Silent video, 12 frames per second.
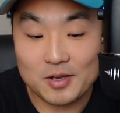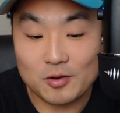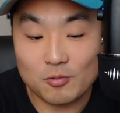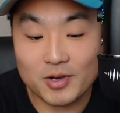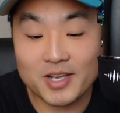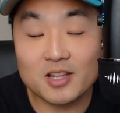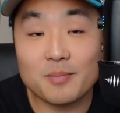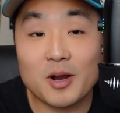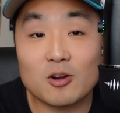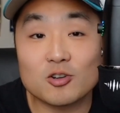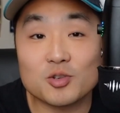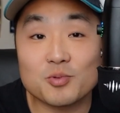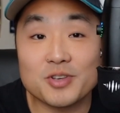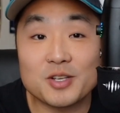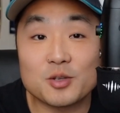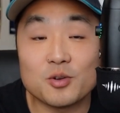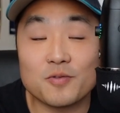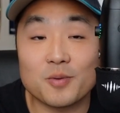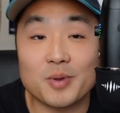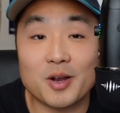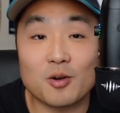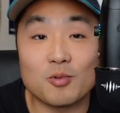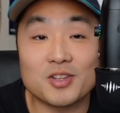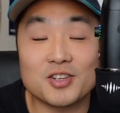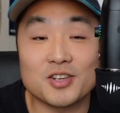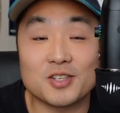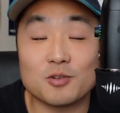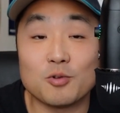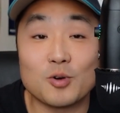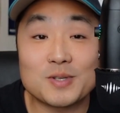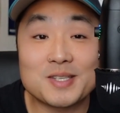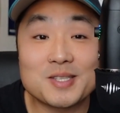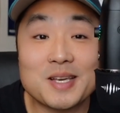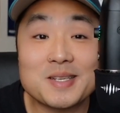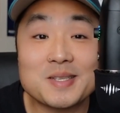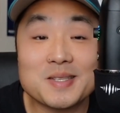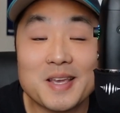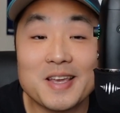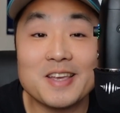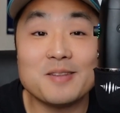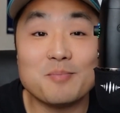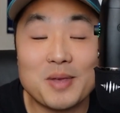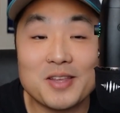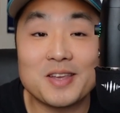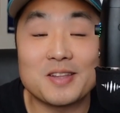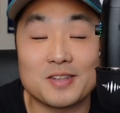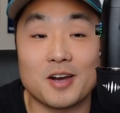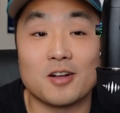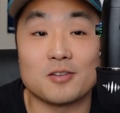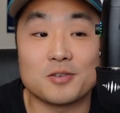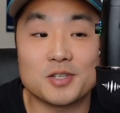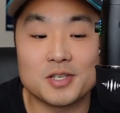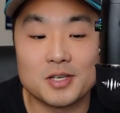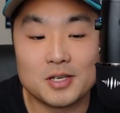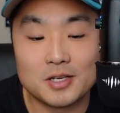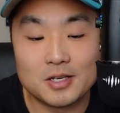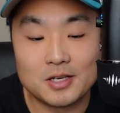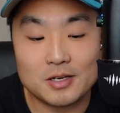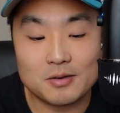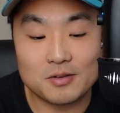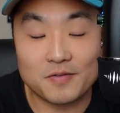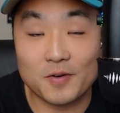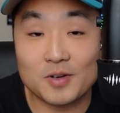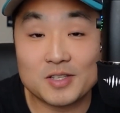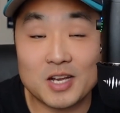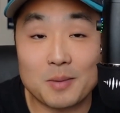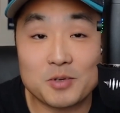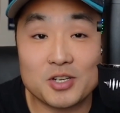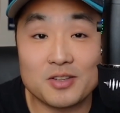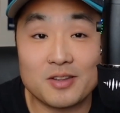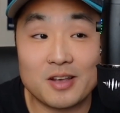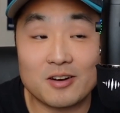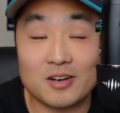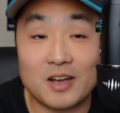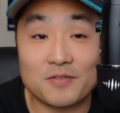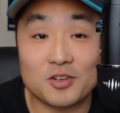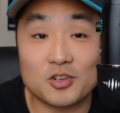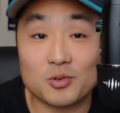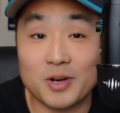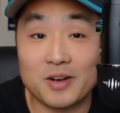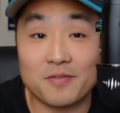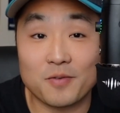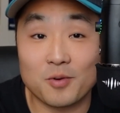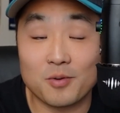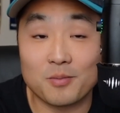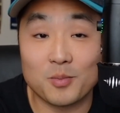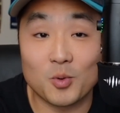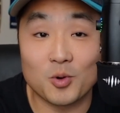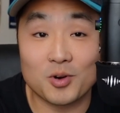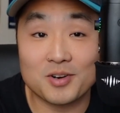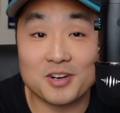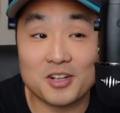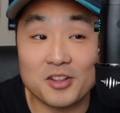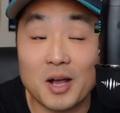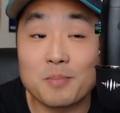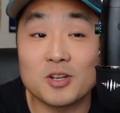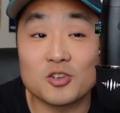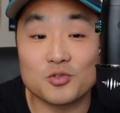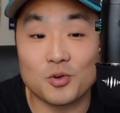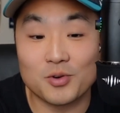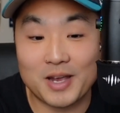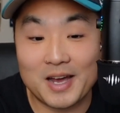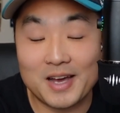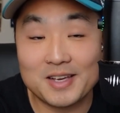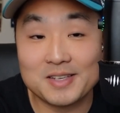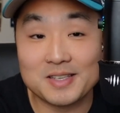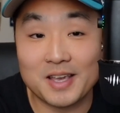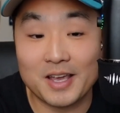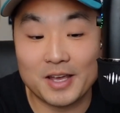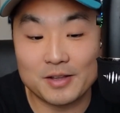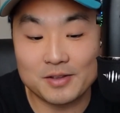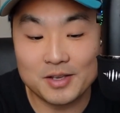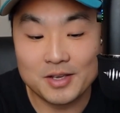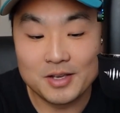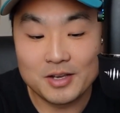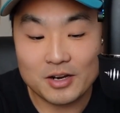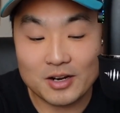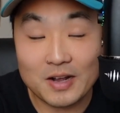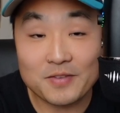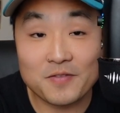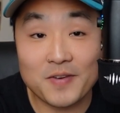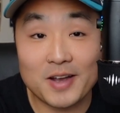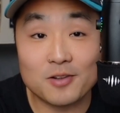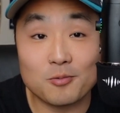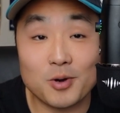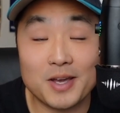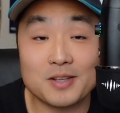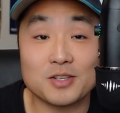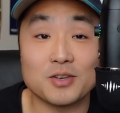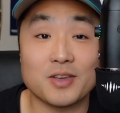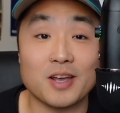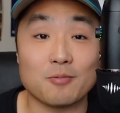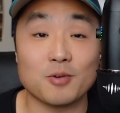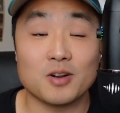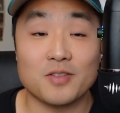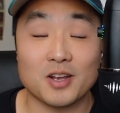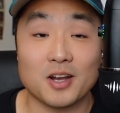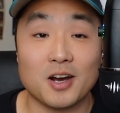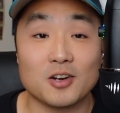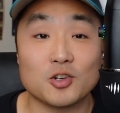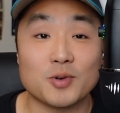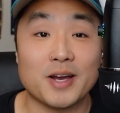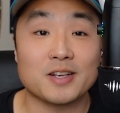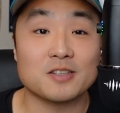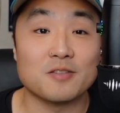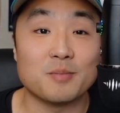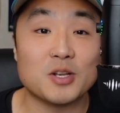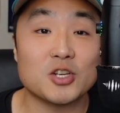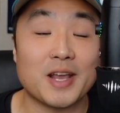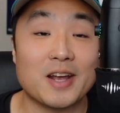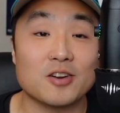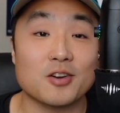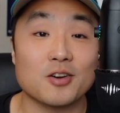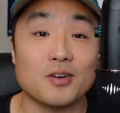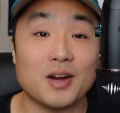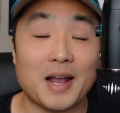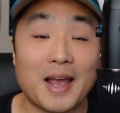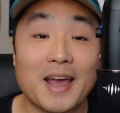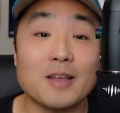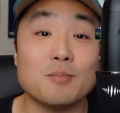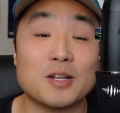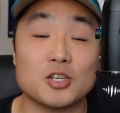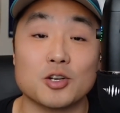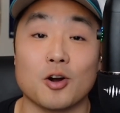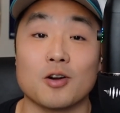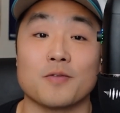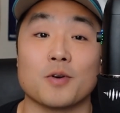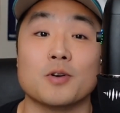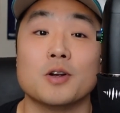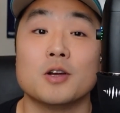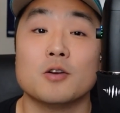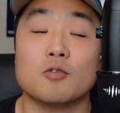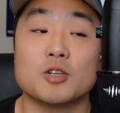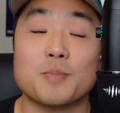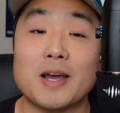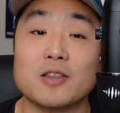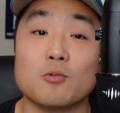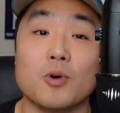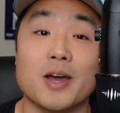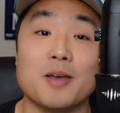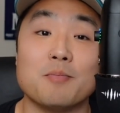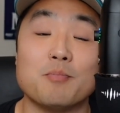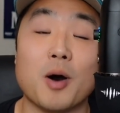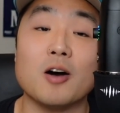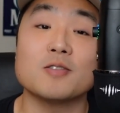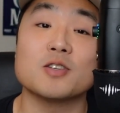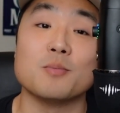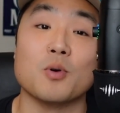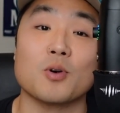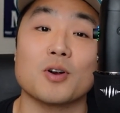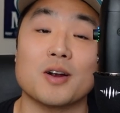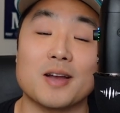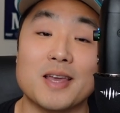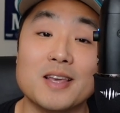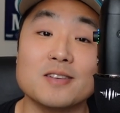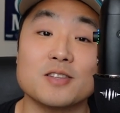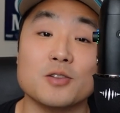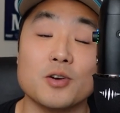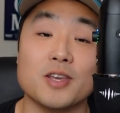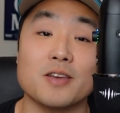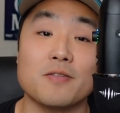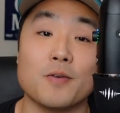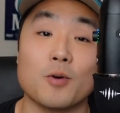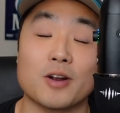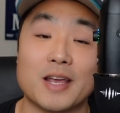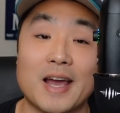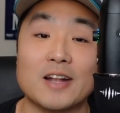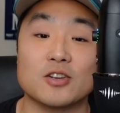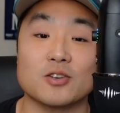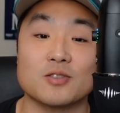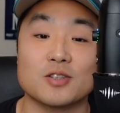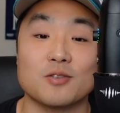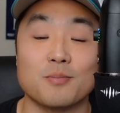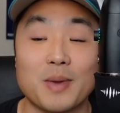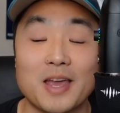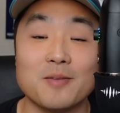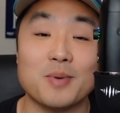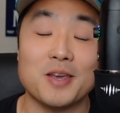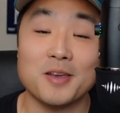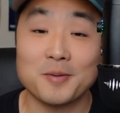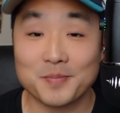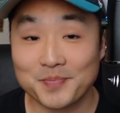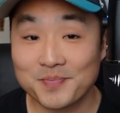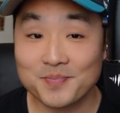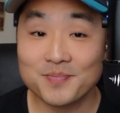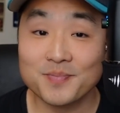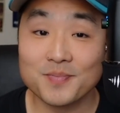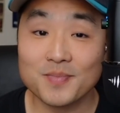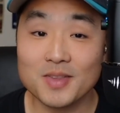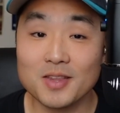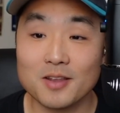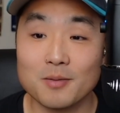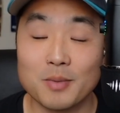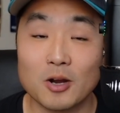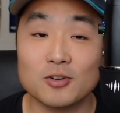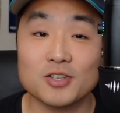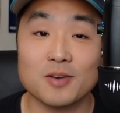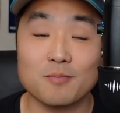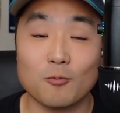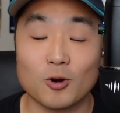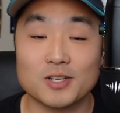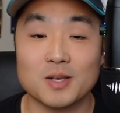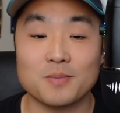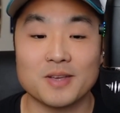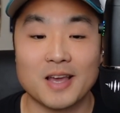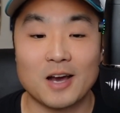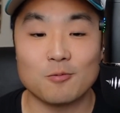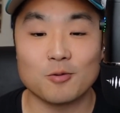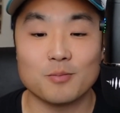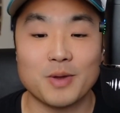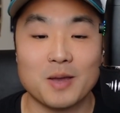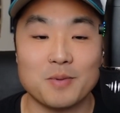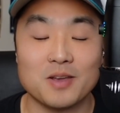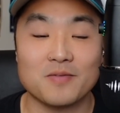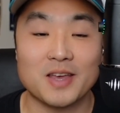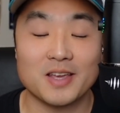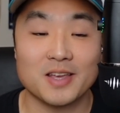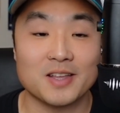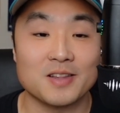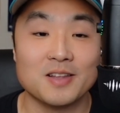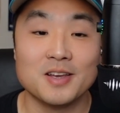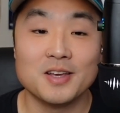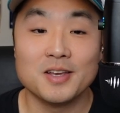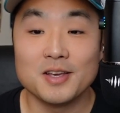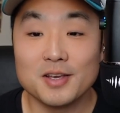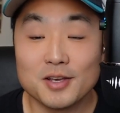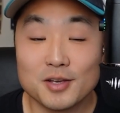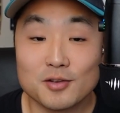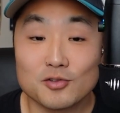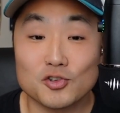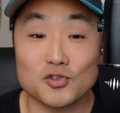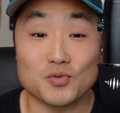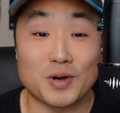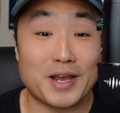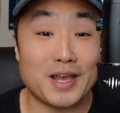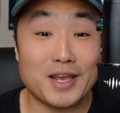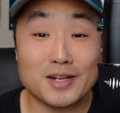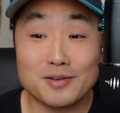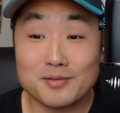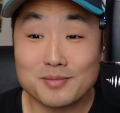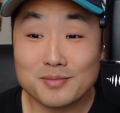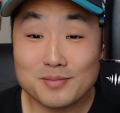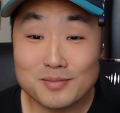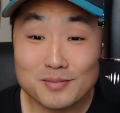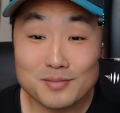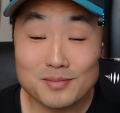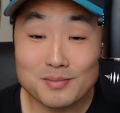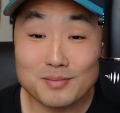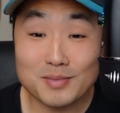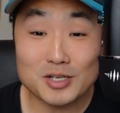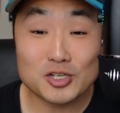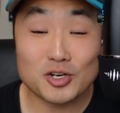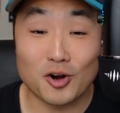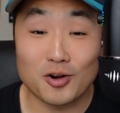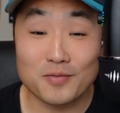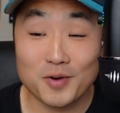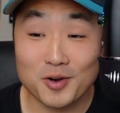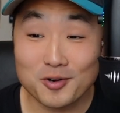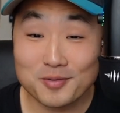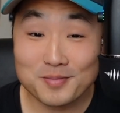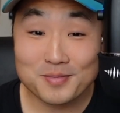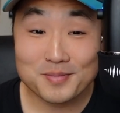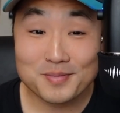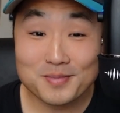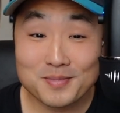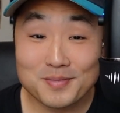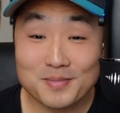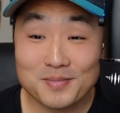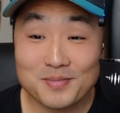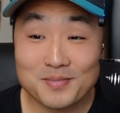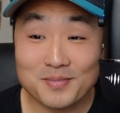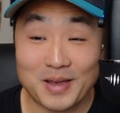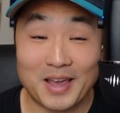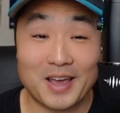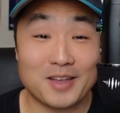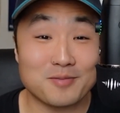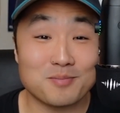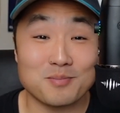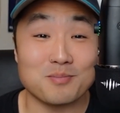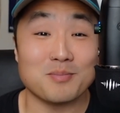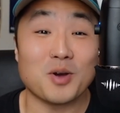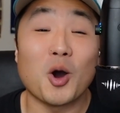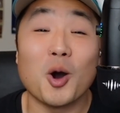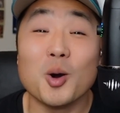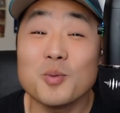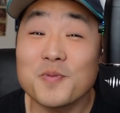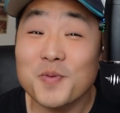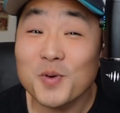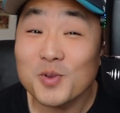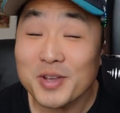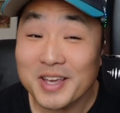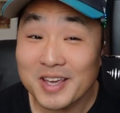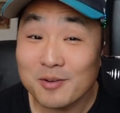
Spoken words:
what can the Mariners really do from here with just, quote, $16 million? Well, the first option, they're going to have to trade for more club control guys, and you're going to have to find a way to get rid of the contracts of Mitch Haniger and Mitch Garver, which, by the way, Baltimore is looking for a catcher, so maybe Mariners can work something out where maybe if they can trade Mitch Garver and hopefully,